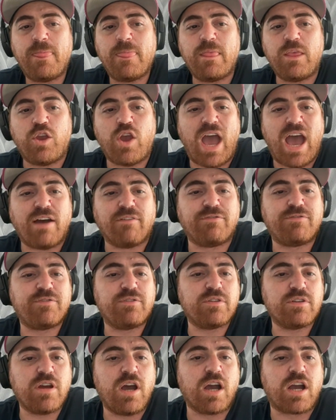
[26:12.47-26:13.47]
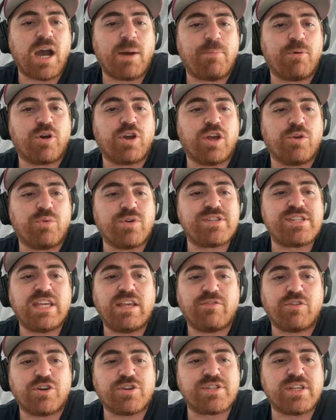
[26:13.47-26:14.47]
You have a couple good
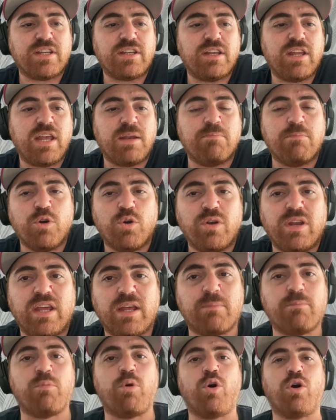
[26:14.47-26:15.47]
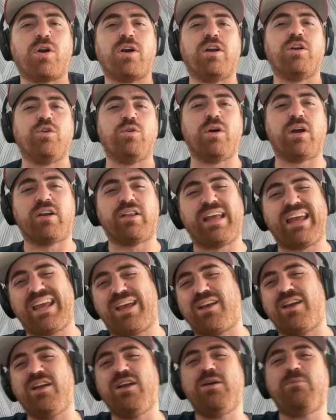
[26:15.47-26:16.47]
receivers in Mooney and Moore who are like